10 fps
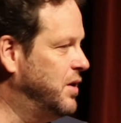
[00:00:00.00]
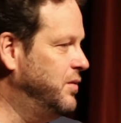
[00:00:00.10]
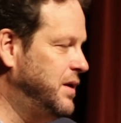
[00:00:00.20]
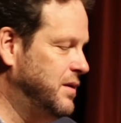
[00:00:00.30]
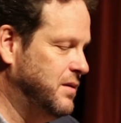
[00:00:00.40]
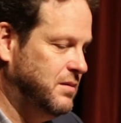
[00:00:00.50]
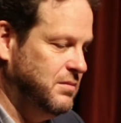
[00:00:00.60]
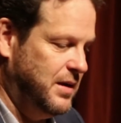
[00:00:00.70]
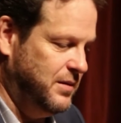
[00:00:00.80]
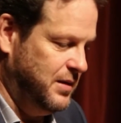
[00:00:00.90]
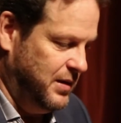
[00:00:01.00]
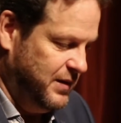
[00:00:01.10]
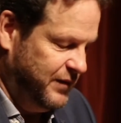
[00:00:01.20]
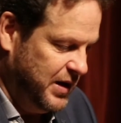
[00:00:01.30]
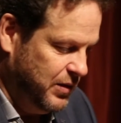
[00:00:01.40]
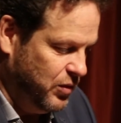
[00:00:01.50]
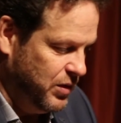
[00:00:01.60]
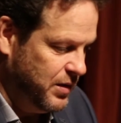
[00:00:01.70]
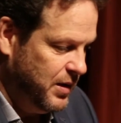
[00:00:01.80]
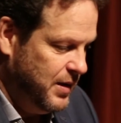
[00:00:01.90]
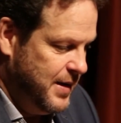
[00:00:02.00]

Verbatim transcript: Tony and the, and the Olivier Award.